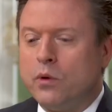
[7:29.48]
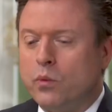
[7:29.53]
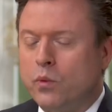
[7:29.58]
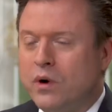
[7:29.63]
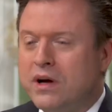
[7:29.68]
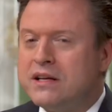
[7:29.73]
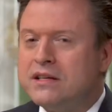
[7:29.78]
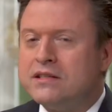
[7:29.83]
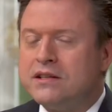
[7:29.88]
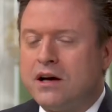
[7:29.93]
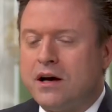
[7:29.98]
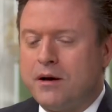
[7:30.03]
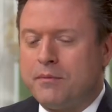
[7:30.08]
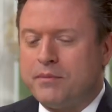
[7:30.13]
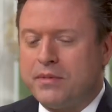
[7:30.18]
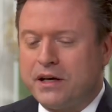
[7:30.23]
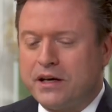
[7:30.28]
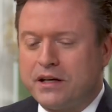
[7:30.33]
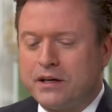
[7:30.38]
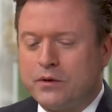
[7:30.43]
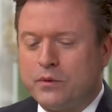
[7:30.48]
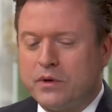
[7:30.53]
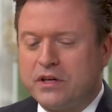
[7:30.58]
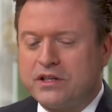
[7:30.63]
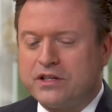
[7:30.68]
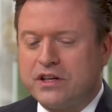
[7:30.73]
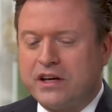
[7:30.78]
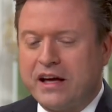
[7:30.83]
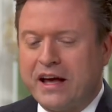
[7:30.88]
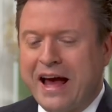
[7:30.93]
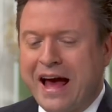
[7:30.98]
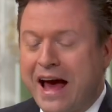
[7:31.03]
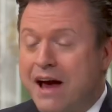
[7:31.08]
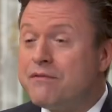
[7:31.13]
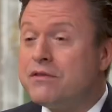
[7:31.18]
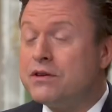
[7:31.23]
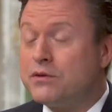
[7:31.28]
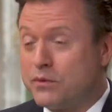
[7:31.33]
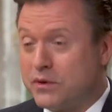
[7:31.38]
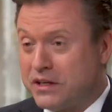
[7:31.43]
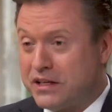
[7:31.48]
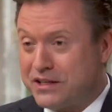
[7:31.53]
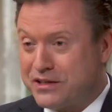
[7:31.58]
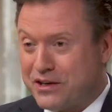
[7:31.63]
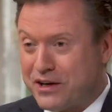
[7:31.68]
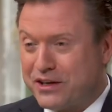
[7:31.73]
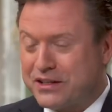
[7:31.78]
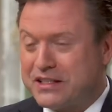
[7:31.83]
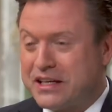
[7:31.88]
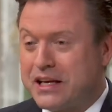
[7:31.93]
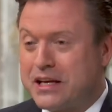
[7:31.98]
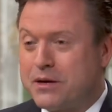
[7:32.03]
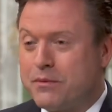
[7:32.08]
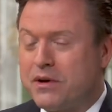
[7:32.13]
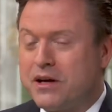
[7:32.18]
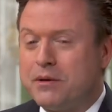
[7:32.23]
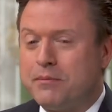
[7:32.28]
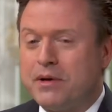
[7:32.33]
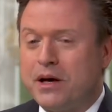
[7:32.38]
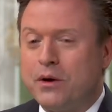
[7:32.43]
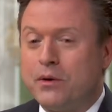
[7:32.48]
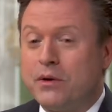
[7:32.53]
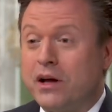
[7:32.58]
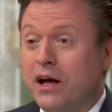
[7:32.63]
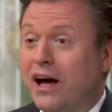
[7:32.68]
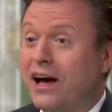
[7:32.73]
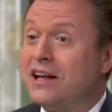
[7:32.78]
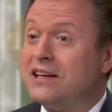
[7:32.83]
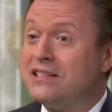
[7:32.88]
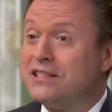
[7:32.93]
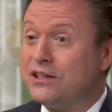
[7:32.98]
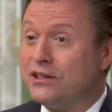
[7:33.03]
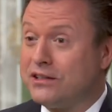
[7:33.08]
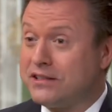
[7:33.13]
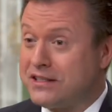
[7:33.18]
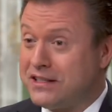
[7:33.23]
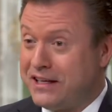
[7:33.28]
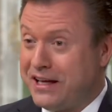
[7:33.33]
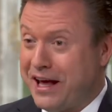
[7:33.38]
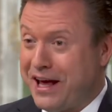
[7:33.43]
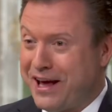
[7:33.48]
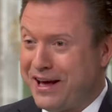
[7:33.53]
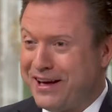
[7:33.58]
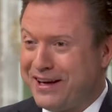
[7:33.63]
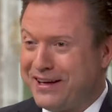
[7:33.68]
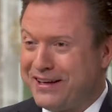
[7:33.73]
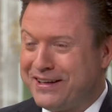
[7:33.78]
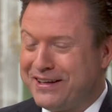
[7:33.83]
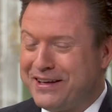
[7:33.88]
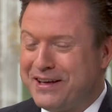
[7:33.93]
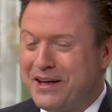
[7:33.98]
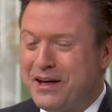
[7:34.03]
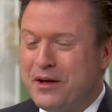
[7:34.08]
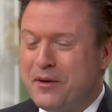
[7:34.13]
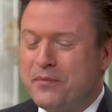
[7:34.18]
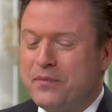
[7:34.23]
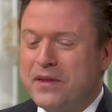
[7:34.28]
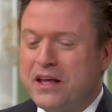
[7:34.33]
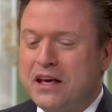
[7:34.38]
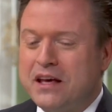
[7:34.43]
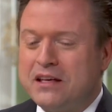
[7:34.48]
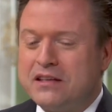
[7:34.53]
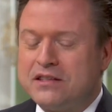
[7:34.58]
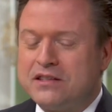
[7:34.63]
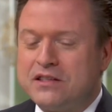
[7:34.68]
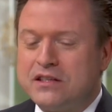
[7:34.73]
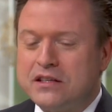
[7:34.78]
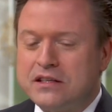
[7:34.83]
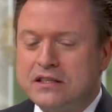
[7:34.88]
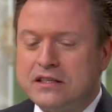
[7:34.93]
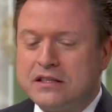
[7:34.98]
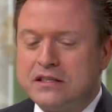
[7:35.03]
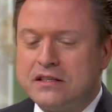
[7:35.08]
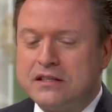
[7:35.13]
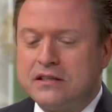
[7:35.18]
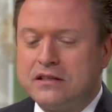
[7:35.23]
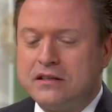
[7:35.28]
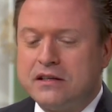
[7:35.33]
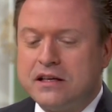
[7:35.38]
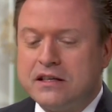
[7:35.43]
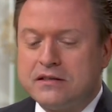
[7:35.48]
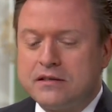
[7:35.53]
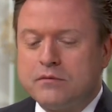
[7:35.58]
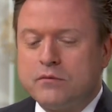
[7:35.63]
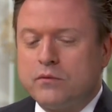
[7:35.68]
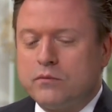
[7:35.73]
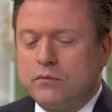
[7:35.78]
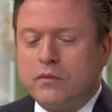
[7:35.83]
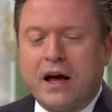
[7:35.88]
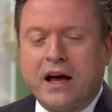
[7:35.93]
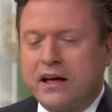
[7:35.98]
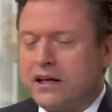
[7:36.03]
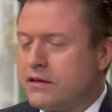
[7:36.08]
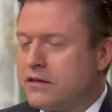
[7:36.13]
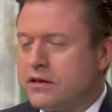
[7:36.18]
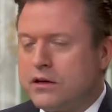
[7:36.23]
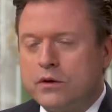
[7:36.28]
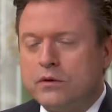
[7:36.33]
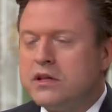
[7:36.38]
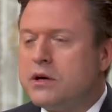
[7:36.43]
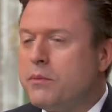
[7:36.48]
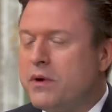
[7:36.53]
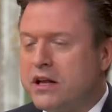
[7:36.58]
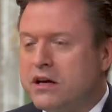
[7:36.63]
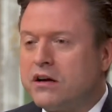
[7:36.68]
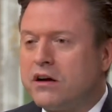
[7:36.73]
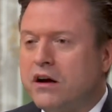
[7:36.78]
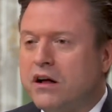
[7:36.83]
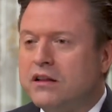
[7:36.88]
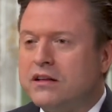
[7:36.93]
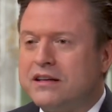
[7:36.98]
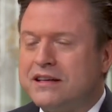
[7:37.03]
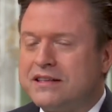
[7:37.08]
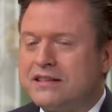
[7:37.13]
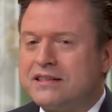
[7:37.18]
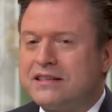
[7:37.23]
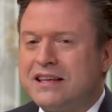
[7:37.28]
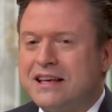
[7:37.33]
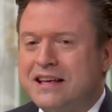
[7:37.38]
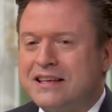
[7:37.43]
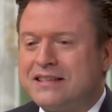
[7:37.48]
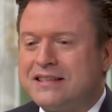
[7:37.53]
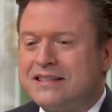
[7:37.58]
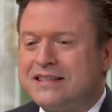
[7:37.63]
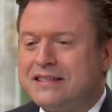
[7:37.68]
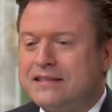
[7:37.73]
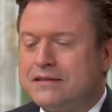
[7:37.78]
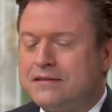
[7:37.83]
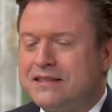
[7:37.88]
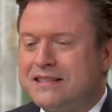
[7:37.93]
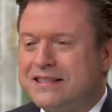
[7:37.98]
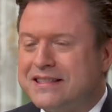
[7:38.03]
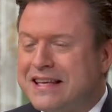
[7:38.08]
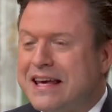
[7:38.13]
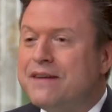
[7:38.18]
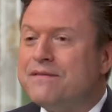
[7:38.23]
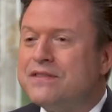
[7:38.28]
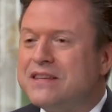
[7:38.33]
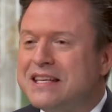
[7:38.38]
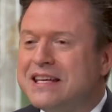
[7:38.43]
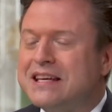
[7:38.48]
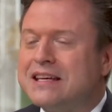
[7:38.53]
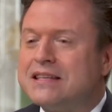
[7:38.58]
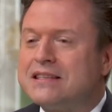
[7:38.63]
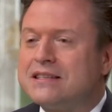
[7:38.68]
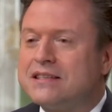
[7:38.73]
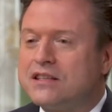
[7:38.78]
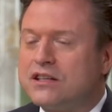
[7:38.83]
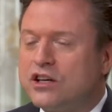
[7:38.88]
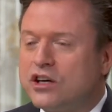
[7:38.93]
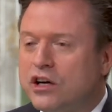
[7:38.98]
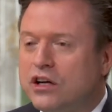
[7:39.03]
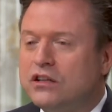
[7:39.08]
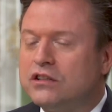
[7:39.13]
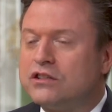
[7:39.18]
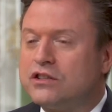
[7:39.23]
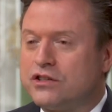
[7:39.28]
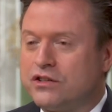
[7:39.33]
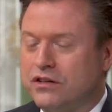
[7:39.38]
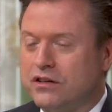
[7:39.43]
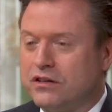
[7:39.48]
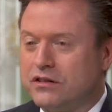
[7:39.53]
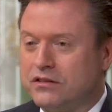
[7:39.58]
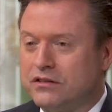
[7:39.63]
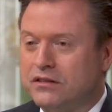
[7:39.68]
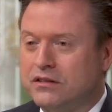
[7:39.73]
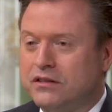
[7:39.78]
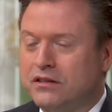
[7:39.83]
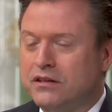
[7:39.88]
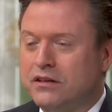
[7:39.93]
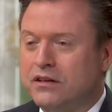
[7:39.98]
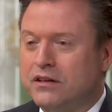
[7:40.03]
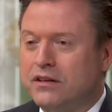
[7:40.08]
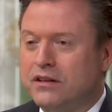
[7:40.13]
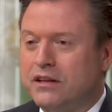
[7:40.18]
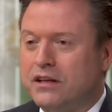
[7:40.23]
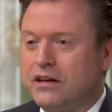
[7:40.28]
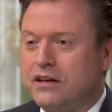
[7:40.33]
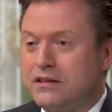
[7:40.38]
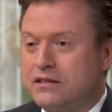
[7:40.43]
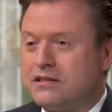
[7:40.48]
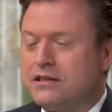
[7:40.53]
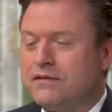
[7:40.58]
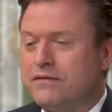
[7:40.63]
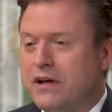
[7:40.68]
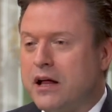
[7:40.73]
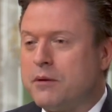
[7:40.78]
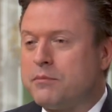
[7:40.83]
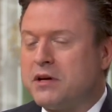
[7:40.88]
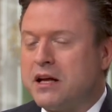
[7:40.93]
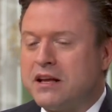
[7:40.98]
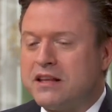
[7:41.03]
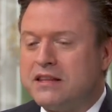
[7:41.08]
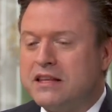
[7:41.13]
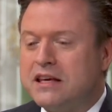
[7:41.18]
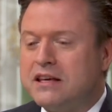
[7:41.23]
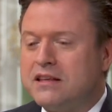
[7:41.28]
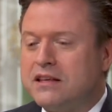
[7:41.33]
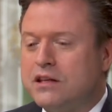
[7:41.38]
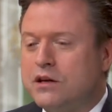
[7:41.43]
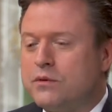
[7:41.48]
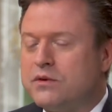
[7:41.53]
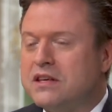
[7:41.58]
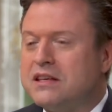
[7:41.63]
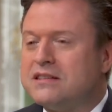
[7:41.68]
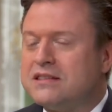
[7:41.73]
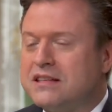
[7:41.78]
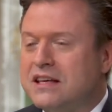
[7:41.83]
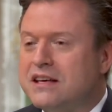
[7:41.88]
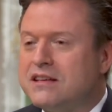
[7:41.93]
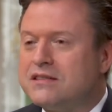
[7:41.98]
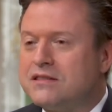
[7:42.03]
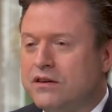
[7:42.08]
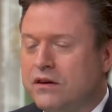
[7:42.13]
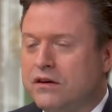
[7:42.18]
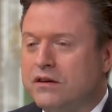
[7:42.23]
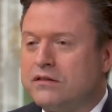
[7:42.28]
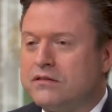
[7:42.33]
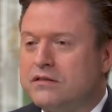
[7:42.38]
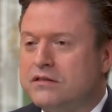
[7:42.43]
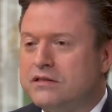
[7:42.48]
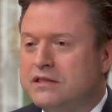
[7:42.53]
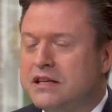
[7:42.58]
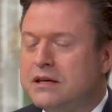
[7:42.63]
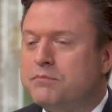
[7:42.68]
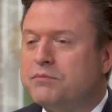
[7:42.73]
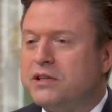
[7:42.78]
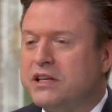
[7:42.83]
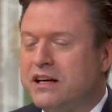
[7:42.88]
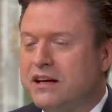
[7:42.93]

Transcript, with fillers: one topic which I haven't really talked to anyone about until today is just is I, the only way to call it is a safetyist culture. Yeah that has developed. And I think you know these things are deeply